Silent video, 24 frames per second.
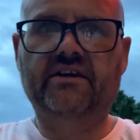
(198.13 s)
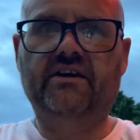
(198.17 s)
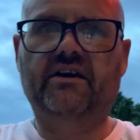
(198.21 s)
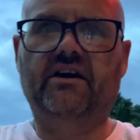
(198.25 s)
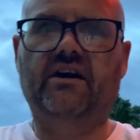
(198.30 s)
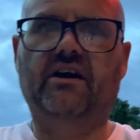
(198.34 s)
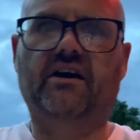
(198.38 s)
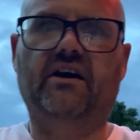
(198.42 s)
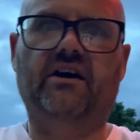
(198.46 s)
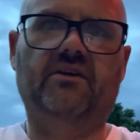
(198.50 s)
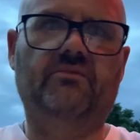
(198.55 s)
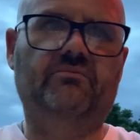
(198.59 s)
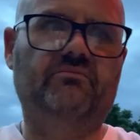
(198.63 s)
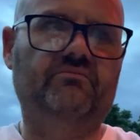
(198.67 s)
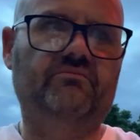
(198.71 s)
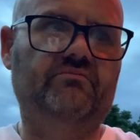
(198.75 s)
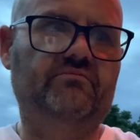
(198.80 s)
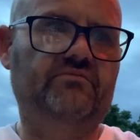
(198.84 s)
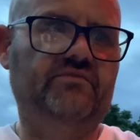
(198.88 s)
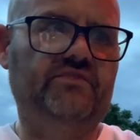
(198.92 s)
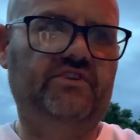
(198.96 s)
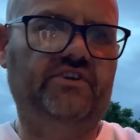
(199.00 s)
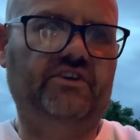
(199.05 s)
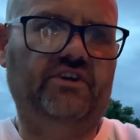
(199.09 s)

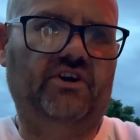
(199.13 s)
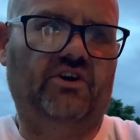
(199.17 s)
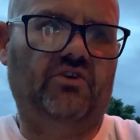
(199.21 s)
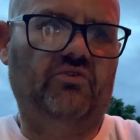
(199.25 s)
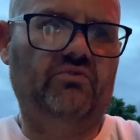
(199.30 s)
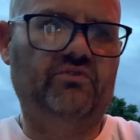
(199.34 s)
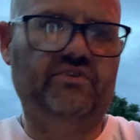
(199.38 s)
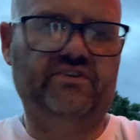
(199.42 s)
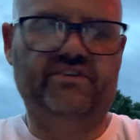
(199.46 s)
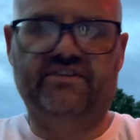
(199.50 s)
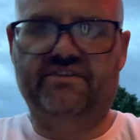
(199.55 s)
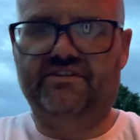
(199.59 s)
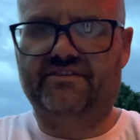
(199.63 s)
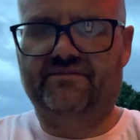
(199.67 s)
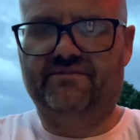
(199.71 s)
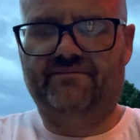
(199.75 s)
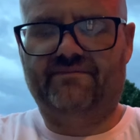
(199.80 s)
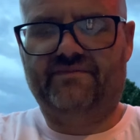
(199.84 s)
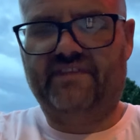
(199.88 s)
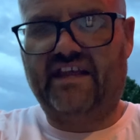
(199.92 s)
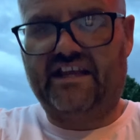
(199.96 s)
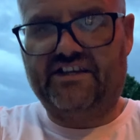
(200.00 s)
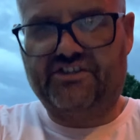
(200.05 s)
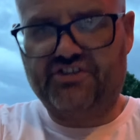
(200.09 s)

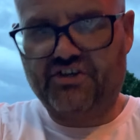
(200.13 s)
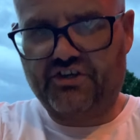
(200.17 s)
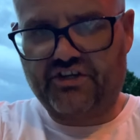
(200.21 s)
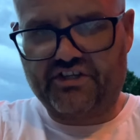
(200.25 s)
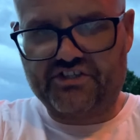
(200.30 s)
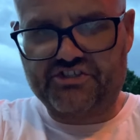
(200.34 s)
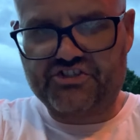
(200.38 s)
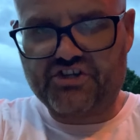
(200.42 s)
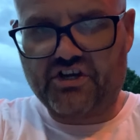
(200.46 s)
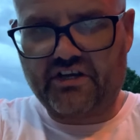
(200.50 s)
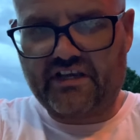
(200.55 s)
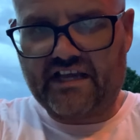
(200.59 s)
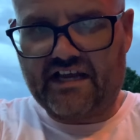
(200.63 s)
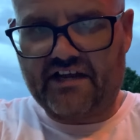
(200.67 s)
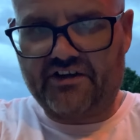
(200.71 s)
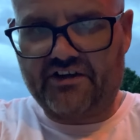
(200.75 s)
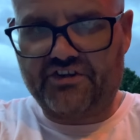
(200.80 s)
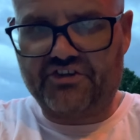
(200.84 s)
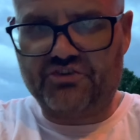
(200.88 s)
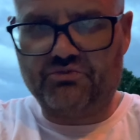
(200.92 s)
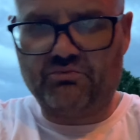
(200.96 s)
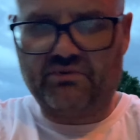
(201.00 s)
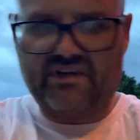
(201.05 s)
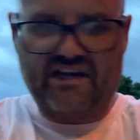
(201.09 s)
They took a chunk out of
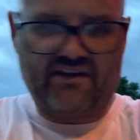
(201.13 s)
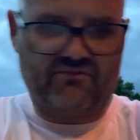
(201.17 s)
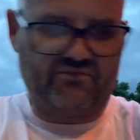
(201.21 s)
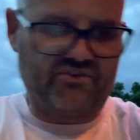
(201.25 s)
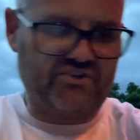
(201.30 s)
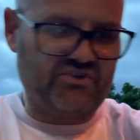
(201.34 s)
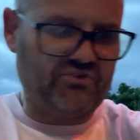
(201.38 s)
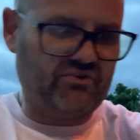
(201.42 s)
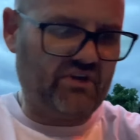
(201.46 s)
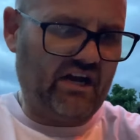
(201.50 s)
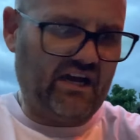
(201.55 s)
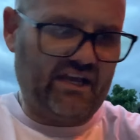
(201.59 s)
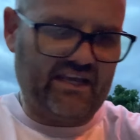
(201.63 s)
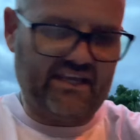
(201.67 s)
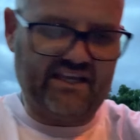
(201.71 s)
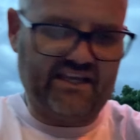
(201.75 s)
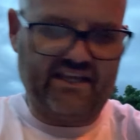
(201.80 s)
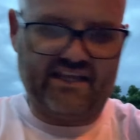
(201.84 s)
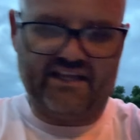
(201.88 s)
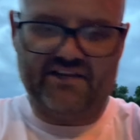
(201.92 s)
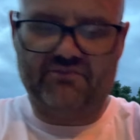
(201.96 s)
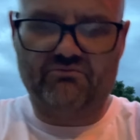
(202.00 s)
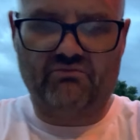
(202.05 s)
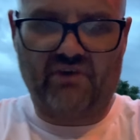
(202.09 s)
you whenever you got
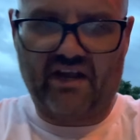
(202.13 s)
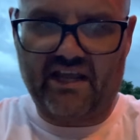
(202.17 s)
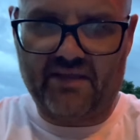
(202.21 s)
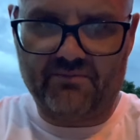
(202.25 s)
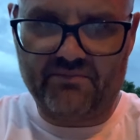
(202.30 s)
hit, right?